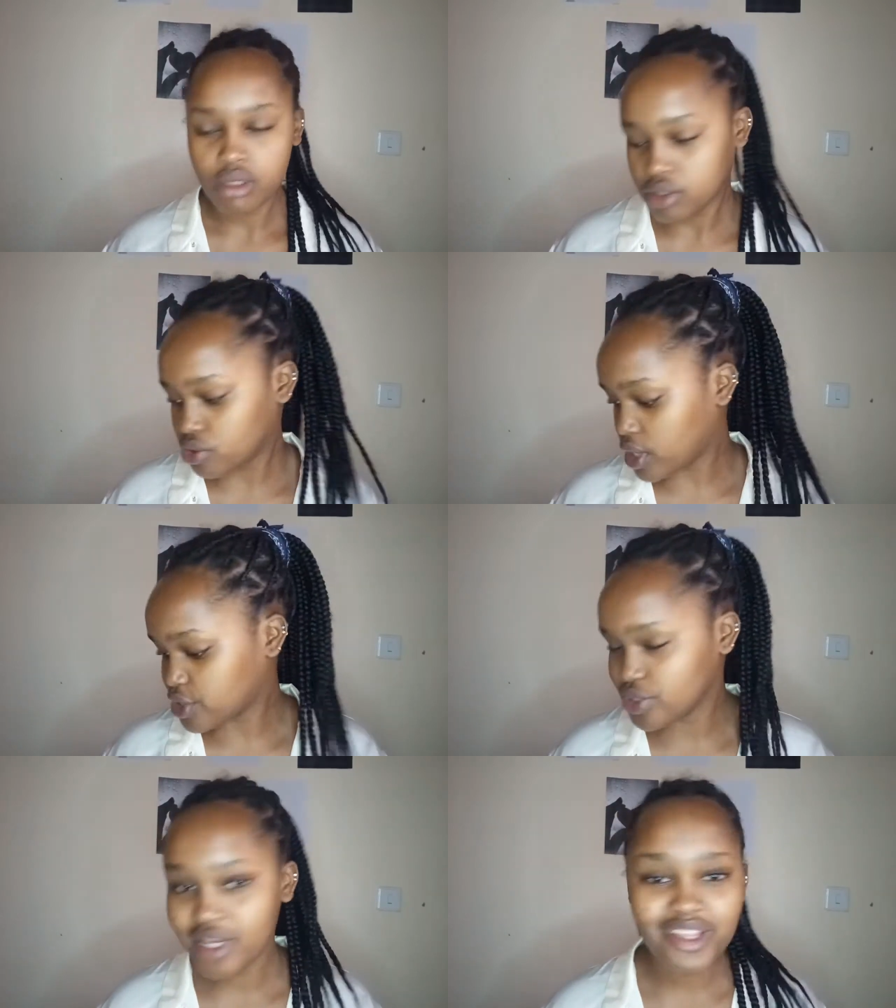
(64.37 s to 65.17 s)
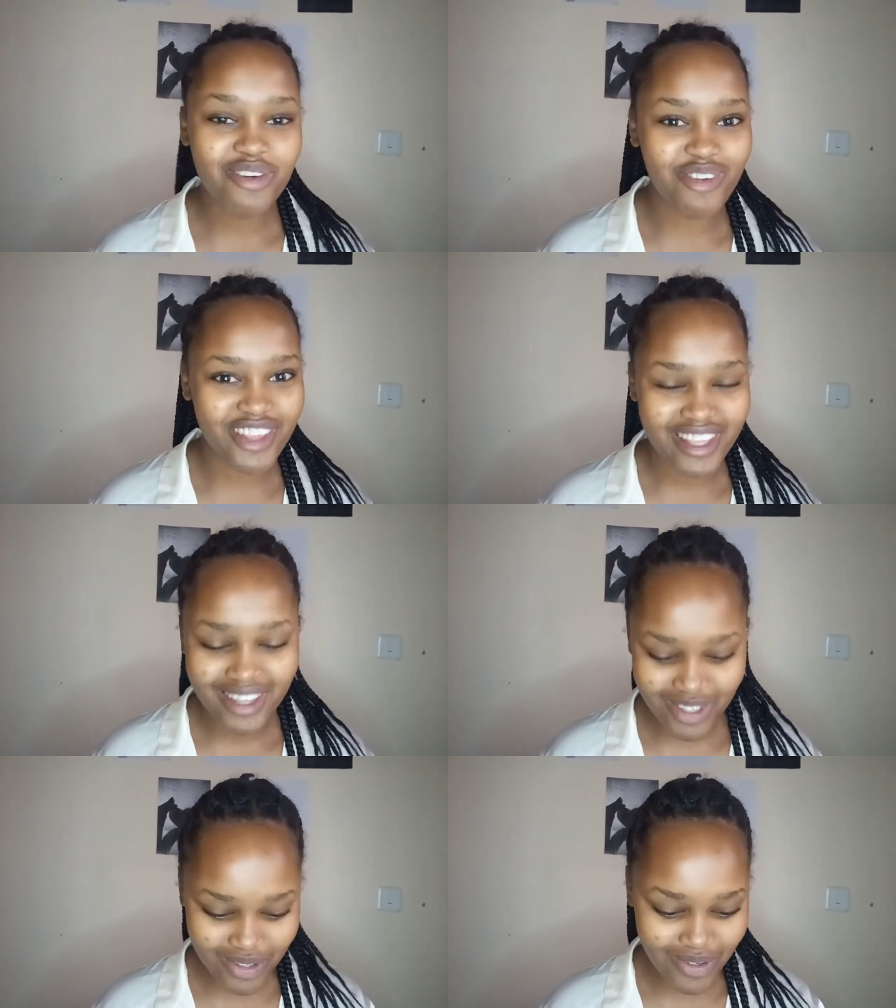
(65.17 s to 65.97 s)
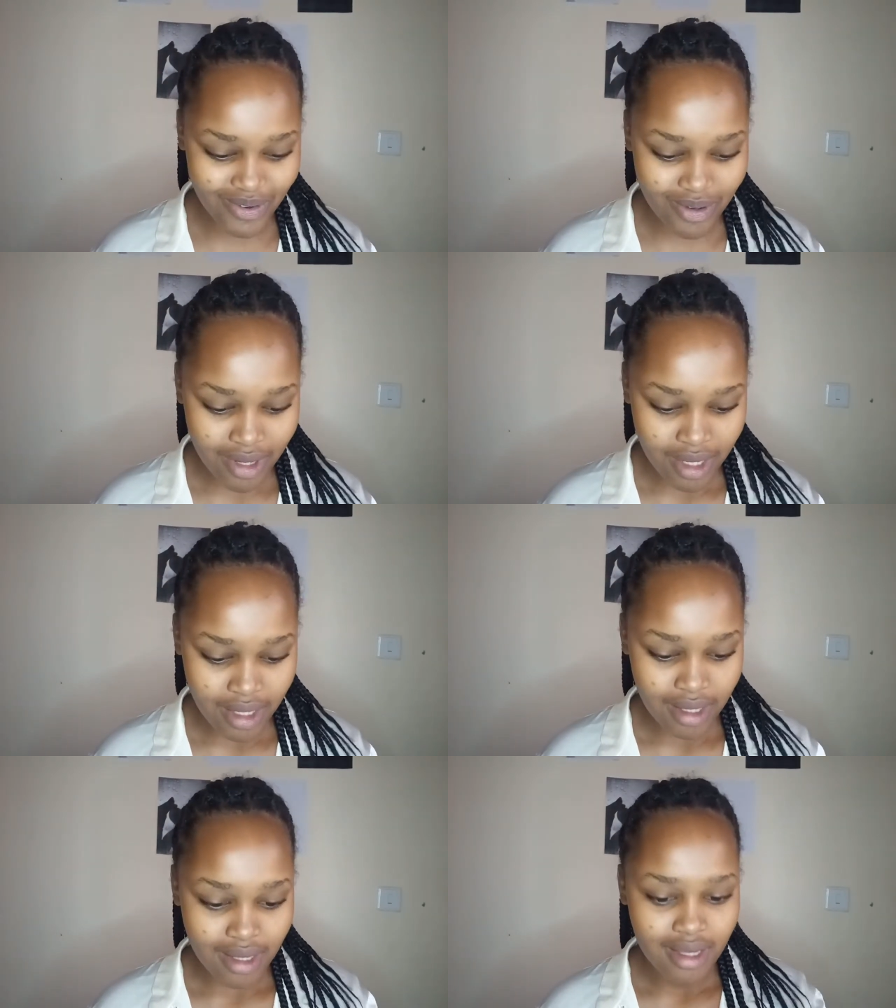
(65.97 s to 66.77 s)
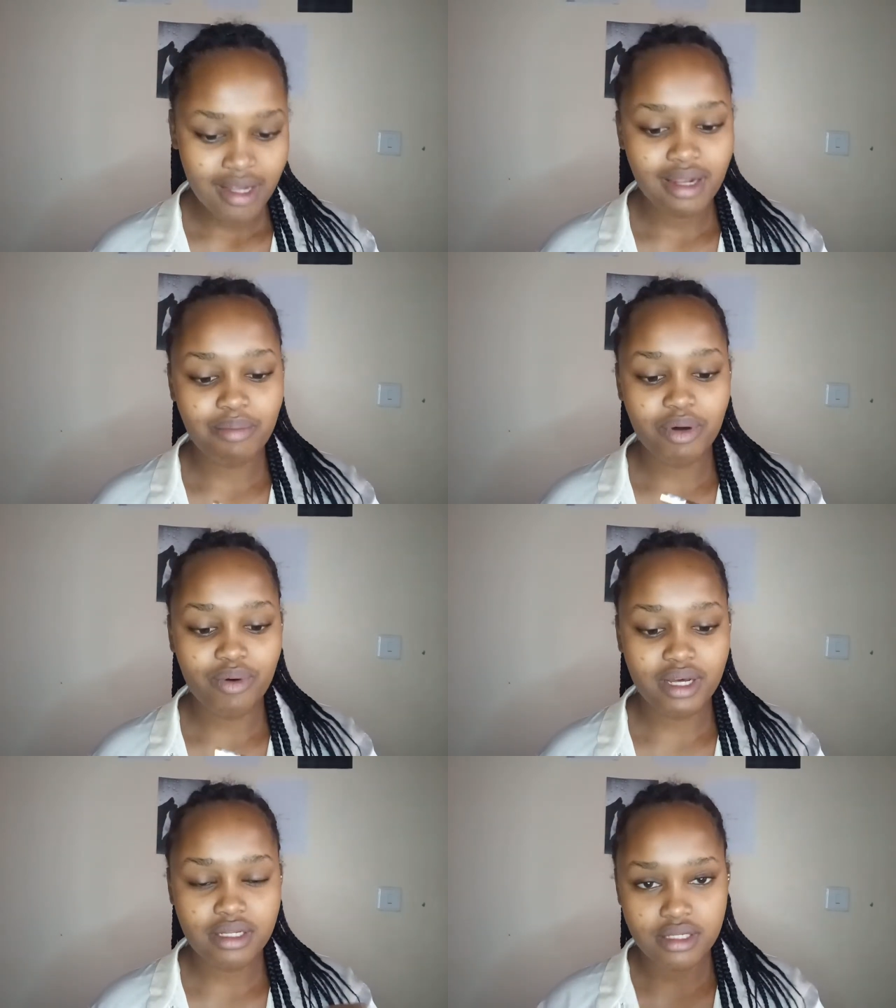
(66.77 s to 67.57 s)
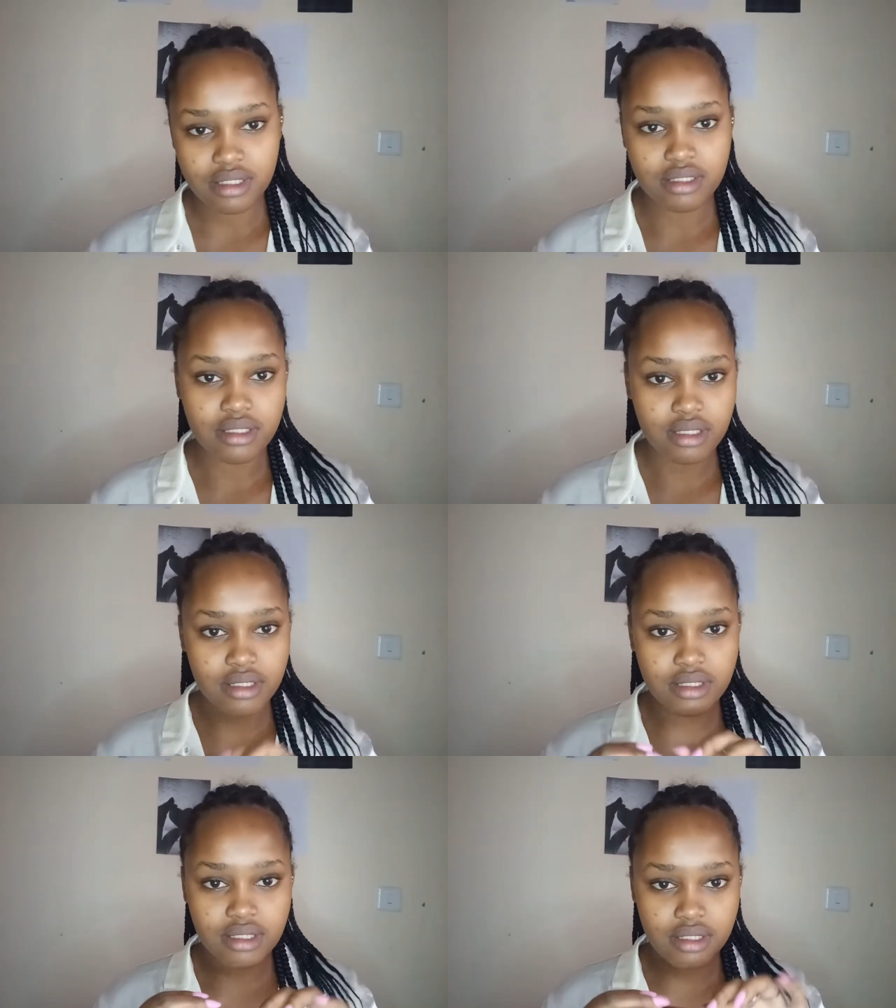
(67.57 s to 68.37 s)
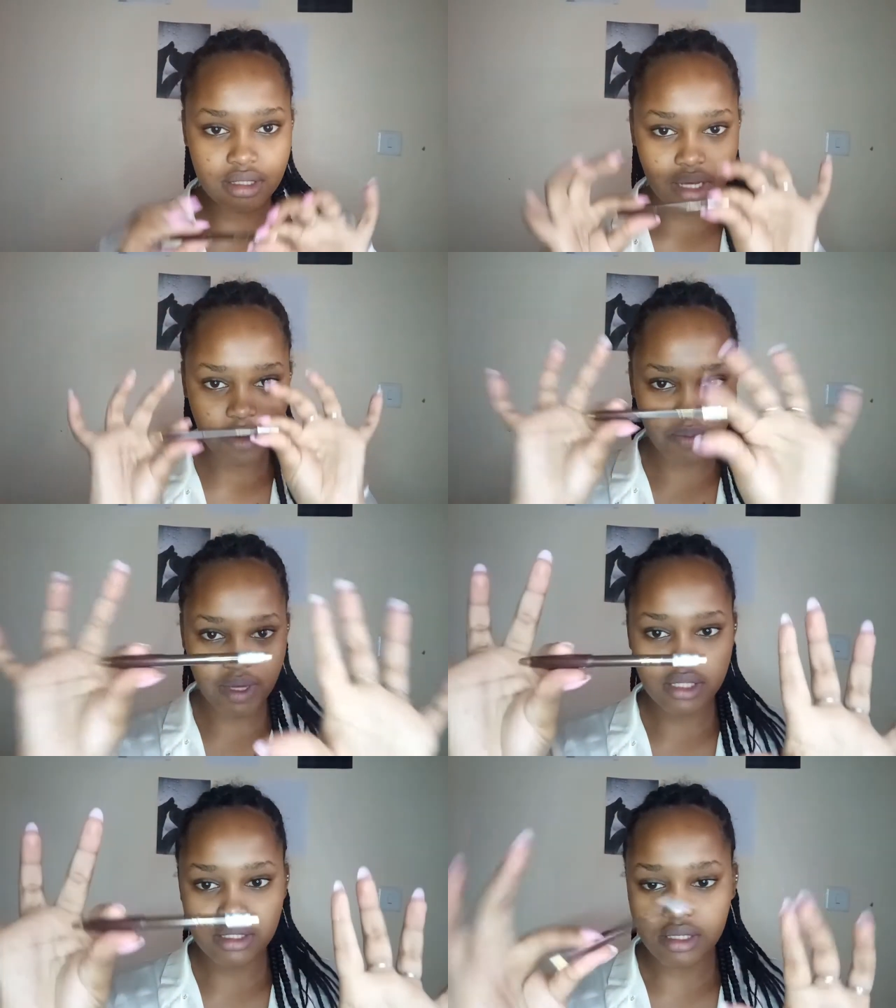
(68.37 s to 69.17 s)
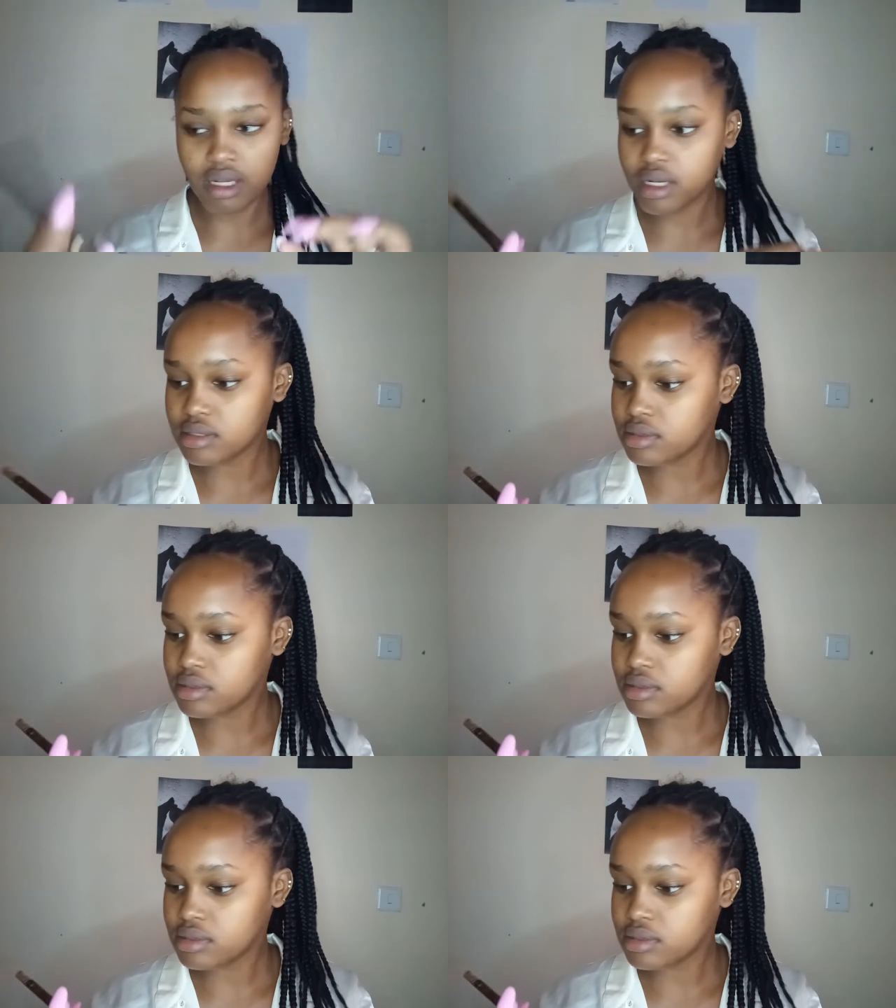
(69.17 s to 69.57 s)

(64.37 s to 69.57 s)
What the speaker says: No, actually there are 4 things. So number 1 is this eye pencil.